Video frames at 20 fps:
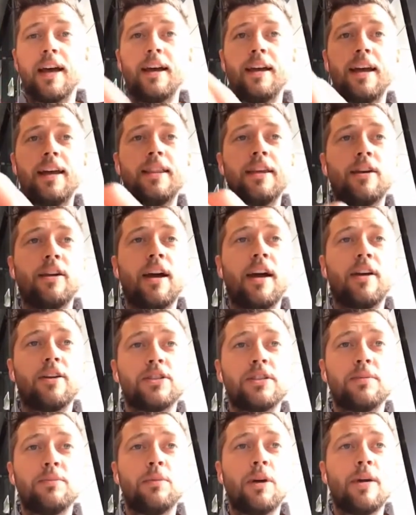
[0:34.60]
There are
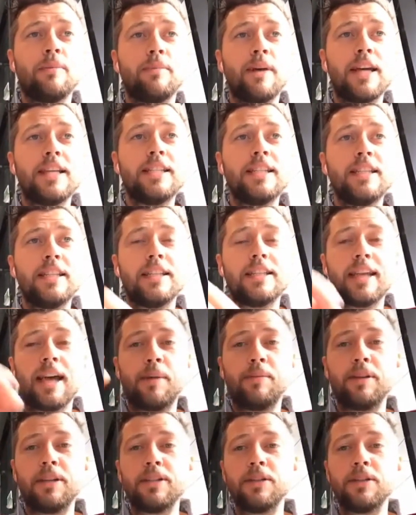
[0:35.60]
some amazing things happening,